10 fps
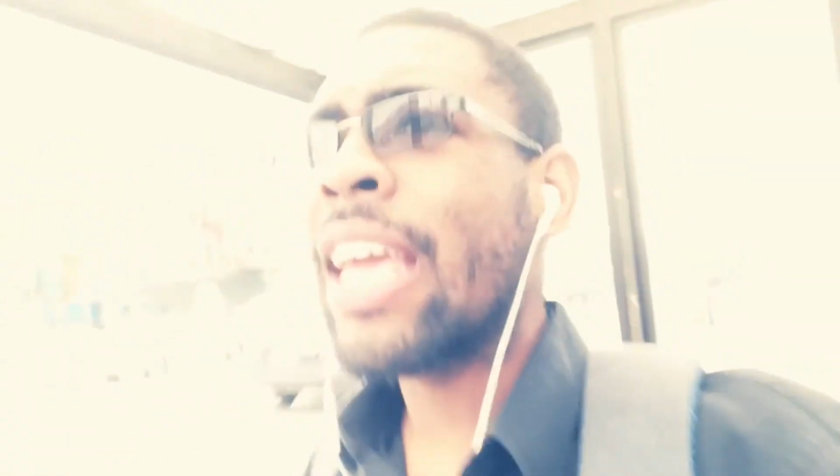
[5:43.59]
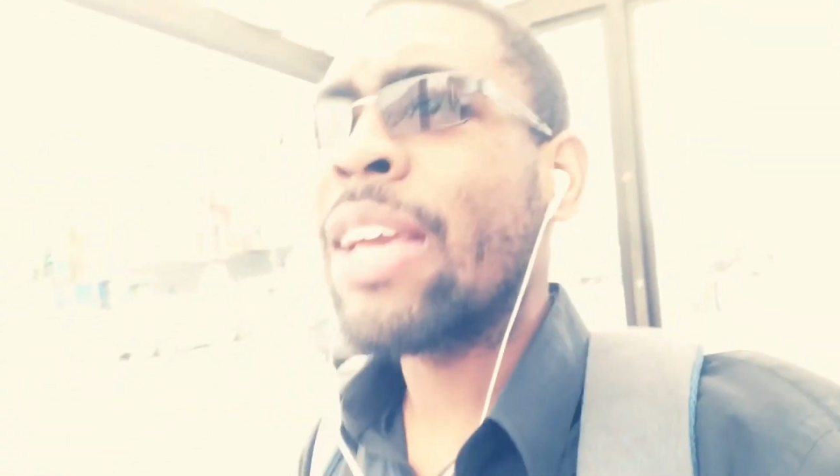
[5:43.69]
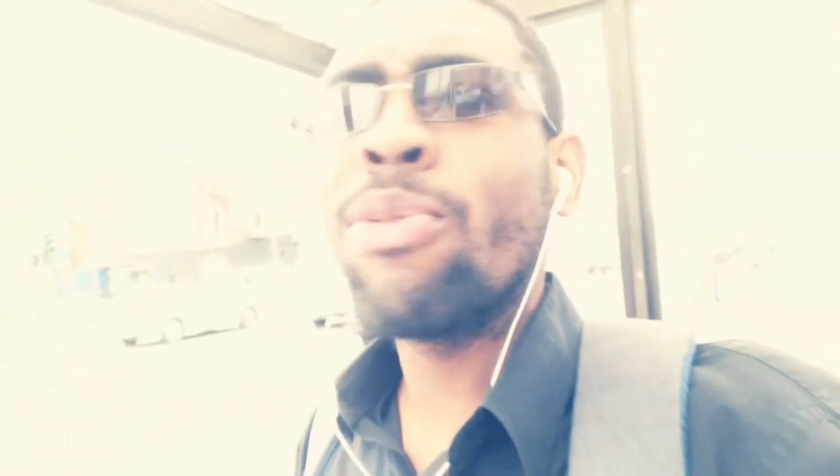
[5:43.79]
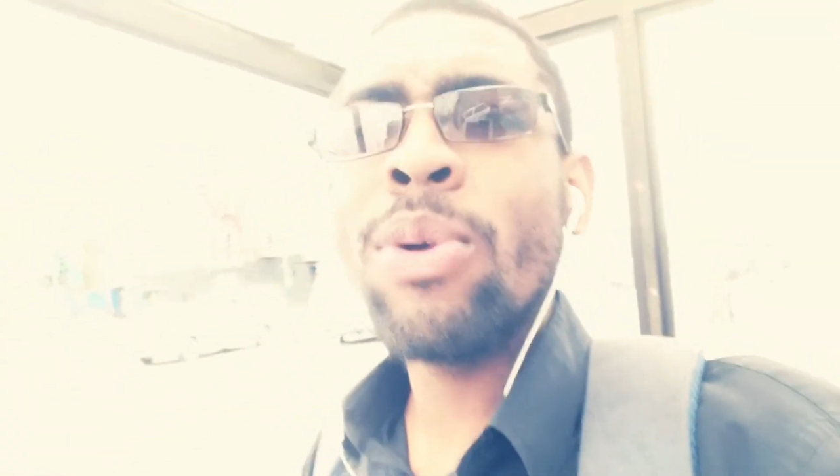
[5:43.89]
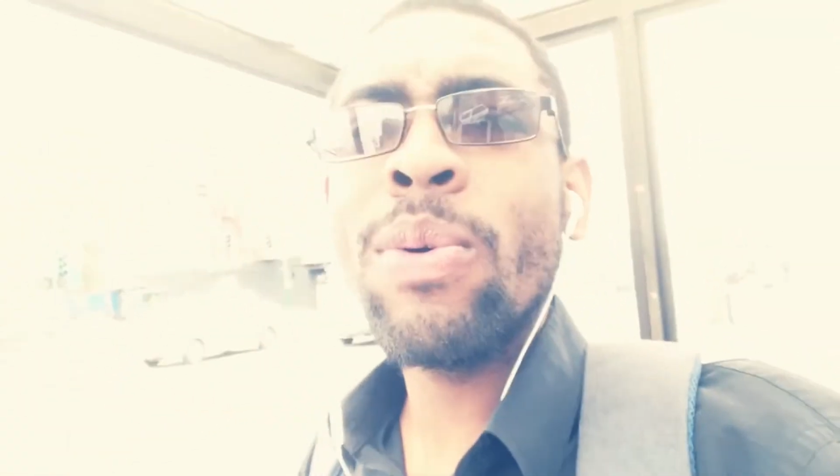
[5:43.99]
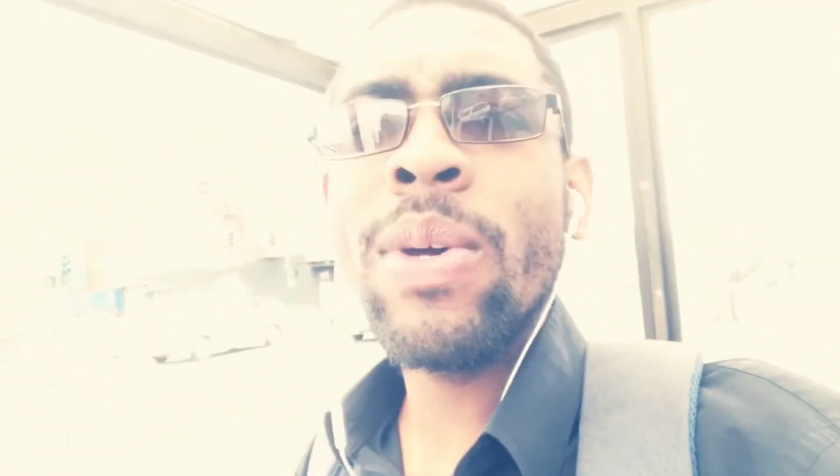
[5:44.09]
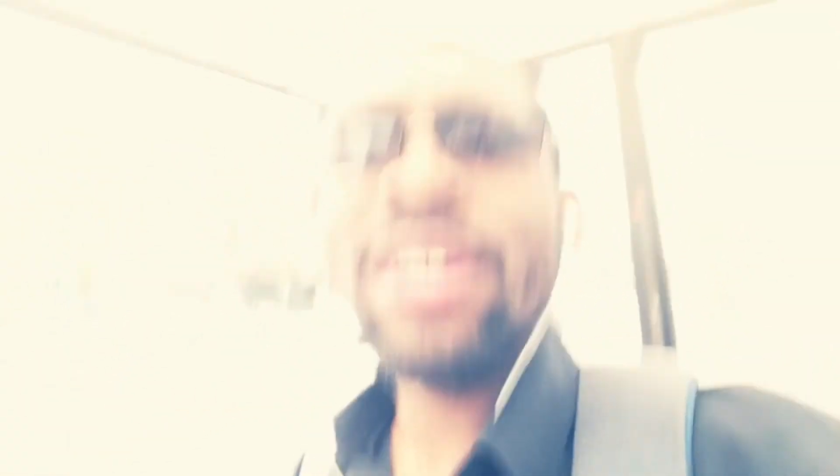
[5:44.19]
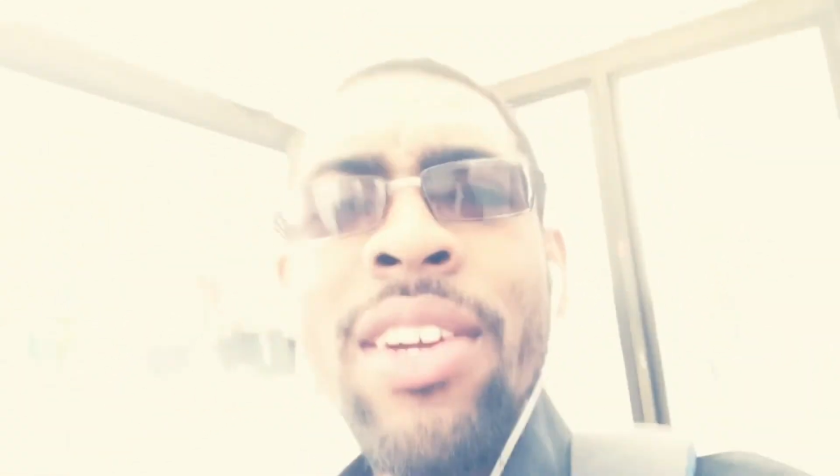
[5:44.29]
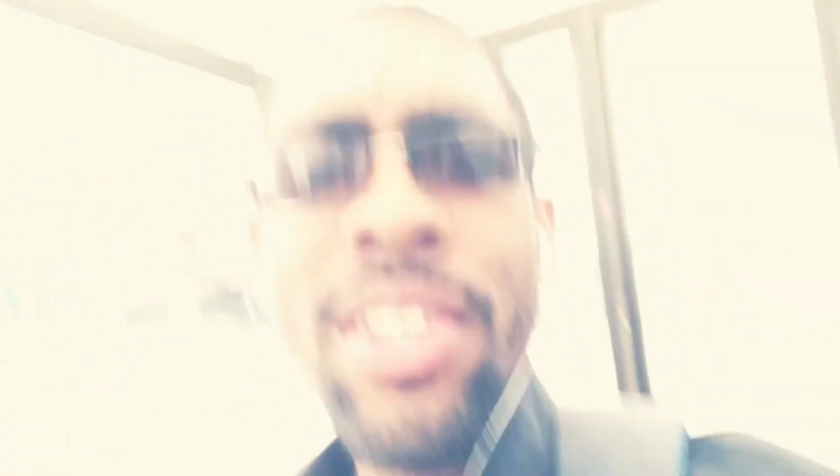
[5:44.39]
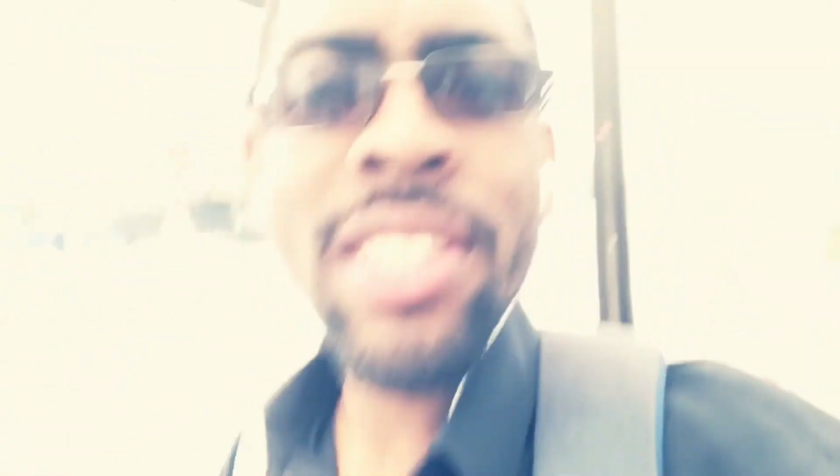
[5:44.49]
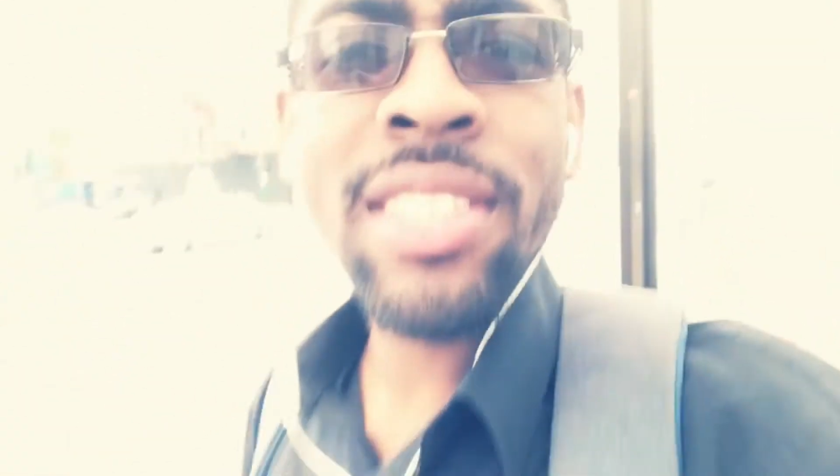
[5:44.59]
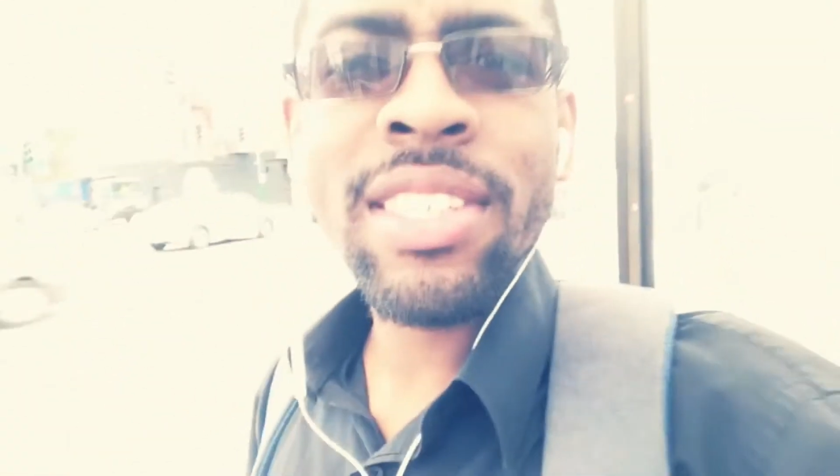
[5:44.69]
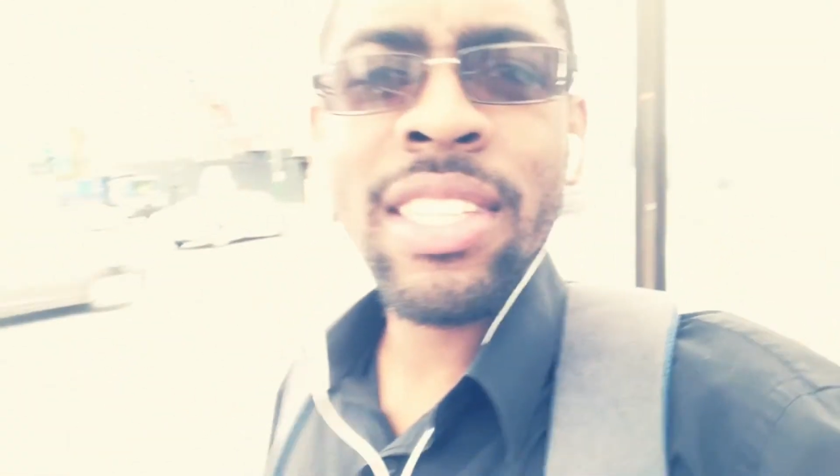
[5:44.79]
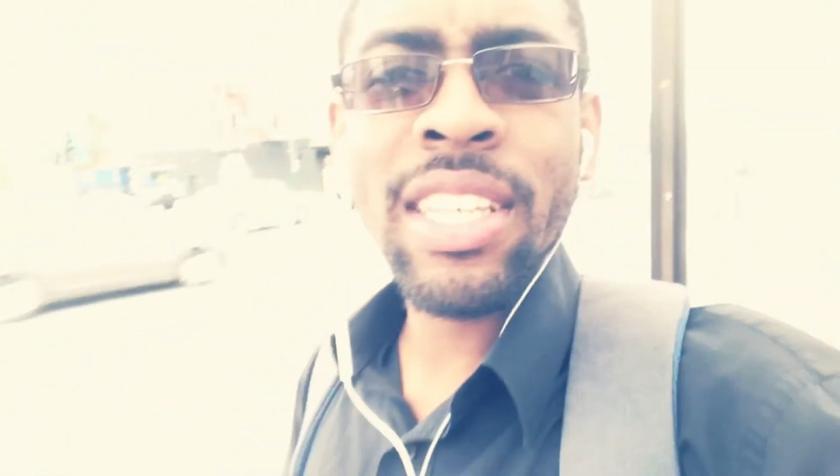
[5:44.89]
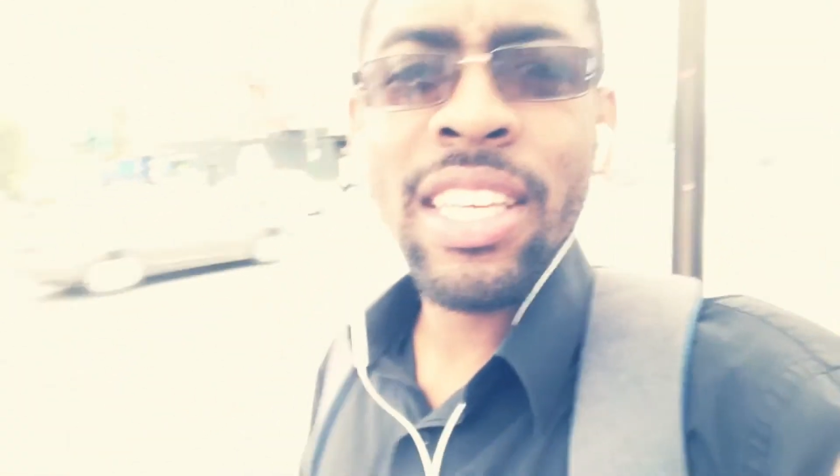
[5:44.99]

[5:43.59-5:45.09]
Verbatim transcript: like where does